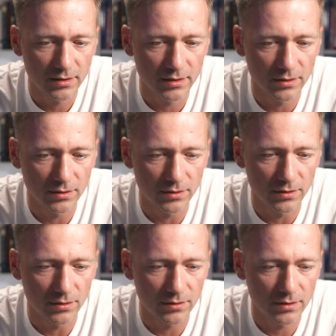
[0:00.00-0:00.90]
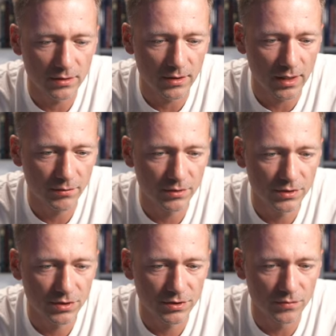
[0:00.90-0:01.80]
there you go. I will
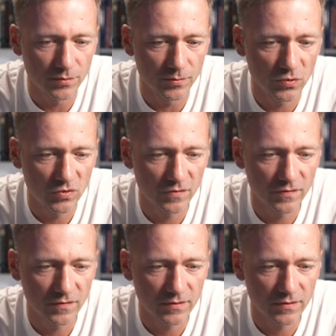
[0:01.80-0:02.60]
just remove.